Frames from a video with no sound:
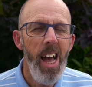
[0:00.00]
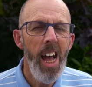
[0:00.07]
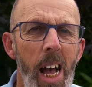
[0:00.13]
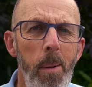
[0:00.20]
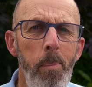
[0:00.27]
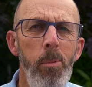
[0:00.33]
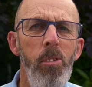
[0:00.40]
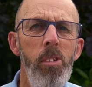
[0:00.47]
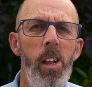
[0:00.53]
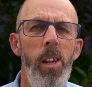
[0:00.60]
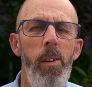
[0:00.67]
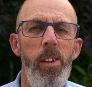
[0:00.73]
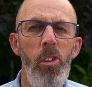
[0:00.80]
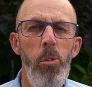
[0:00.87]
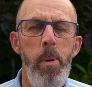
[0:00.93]

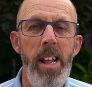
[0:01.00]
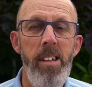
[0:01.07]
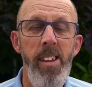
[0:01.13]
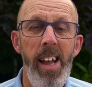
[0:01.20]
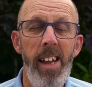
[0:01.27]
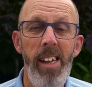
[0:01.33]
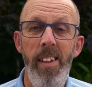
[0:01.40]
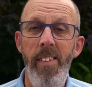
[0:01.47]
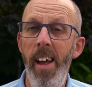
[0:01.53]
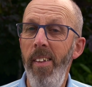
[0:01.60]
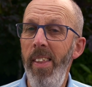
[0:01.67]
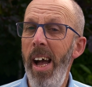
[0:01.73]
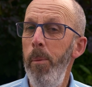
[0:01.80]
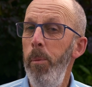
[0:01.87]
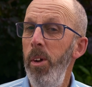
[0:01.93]
Absolutely spectacular. Now,
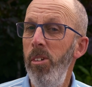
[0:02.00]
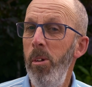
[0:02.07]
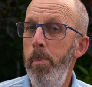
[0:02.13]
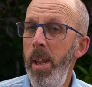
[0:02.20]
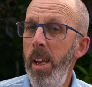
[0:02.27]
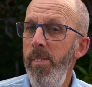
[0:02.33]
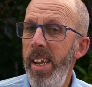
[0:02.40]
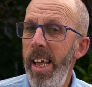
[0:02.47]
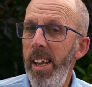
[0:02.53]
that was a bit of an